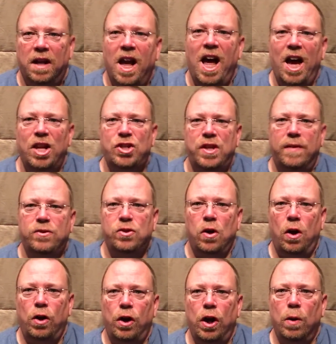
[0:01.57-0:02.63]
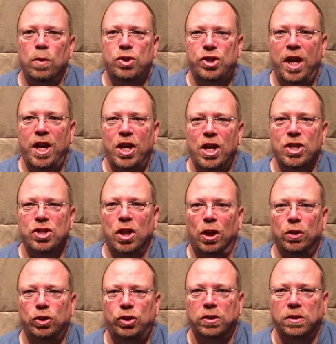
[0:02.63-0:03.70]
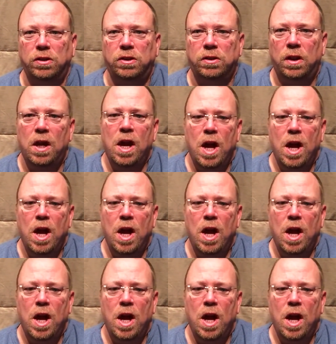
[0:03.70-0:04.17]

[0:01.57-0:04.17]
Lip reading: Hi, Jeff Sawyer here with J&S Solutions.